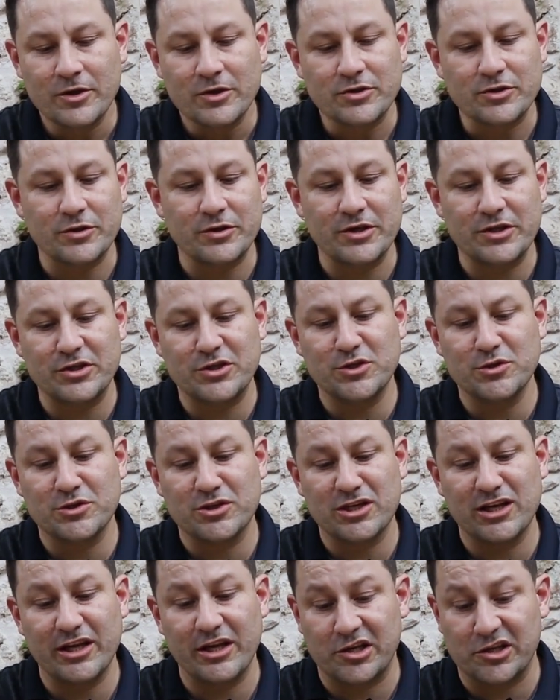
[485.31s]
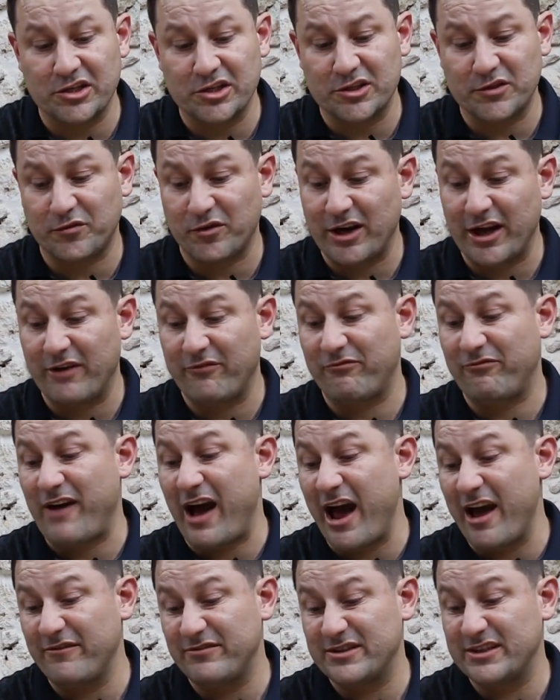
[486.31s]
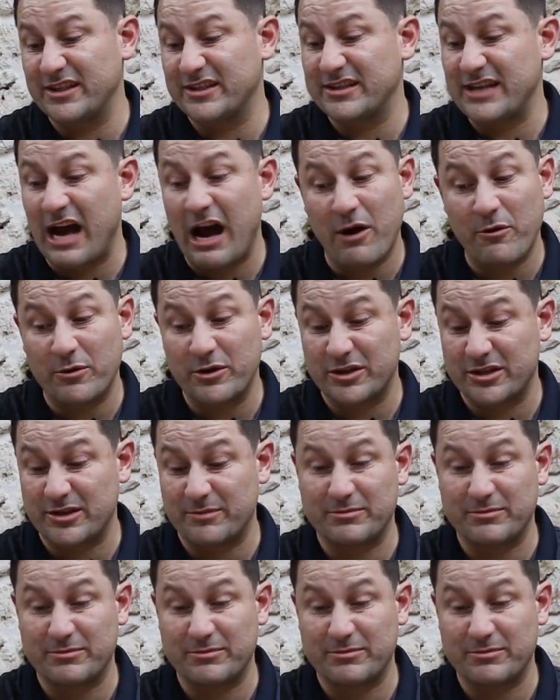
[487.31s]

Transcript: So this usually cooks for like 5-6 hours,